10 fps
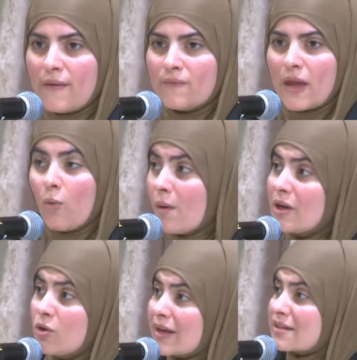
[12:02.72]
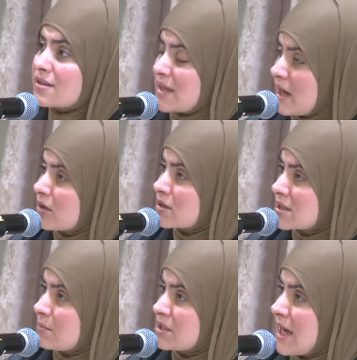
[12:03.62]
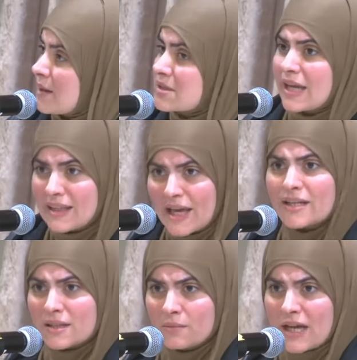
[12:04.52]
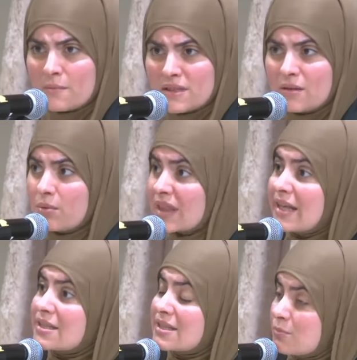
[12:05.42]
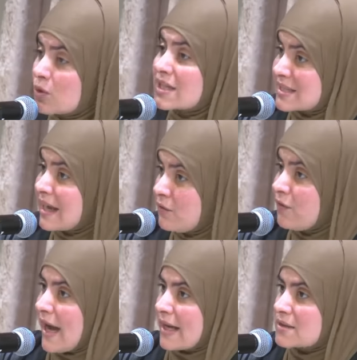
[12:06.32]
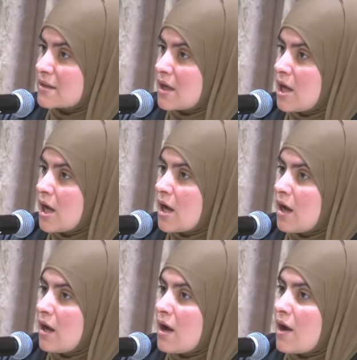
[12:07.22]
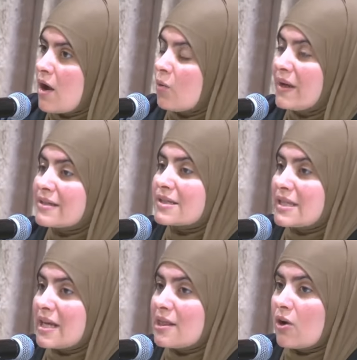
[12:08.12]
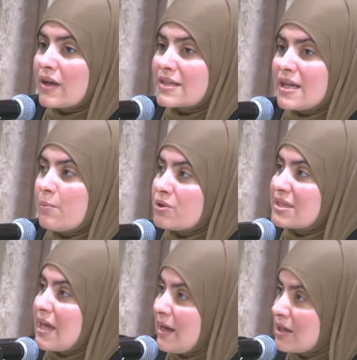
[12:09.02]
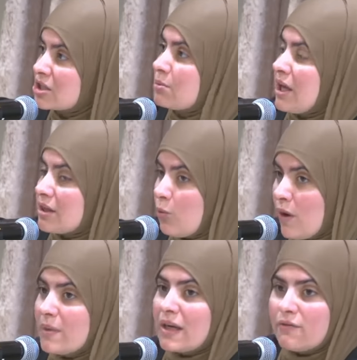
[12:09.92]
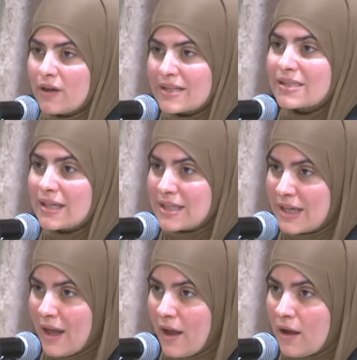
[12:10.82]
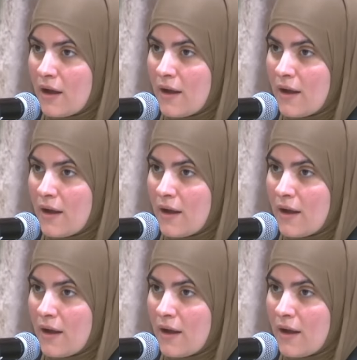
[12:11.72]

A woman who gets scared sometimes, like they sometimes did, but they were steadfast. We see their examples tangibly in the women of Gaza today.